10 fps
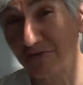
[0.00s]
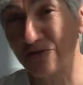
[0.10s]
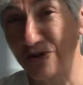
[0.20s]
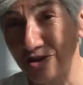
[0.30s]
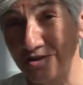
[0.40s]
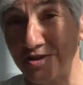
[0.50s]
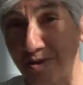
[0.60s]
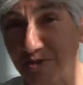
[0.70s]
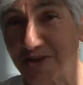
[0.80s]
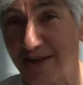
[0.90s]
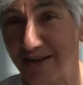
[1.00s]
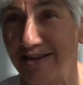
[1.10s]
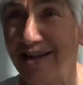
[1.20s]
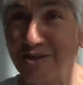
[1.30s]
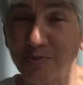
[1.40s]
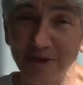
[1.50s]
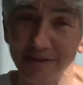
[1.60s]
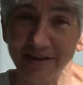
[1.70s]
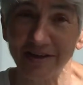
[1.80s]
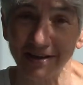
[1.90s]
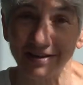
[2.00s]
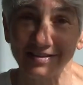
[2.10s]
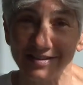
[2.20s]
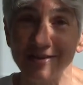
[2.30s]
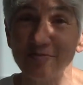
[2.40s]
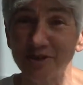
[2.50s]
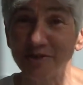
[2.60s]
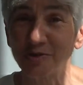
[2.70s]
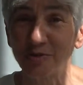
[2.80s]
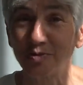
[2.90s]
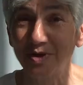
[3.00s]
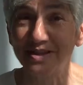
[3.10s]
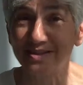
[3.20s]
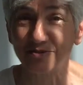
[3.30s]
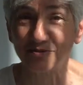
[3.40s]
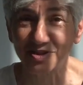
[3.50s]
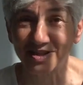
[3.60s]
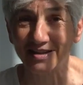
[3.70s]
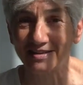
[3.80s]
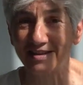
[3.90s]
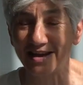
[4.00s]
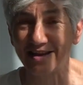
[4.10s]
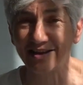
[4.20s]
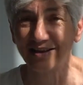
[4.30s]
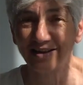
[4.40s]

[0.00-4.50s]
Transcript: forgot something." And that's where the team is so creative: is that uh,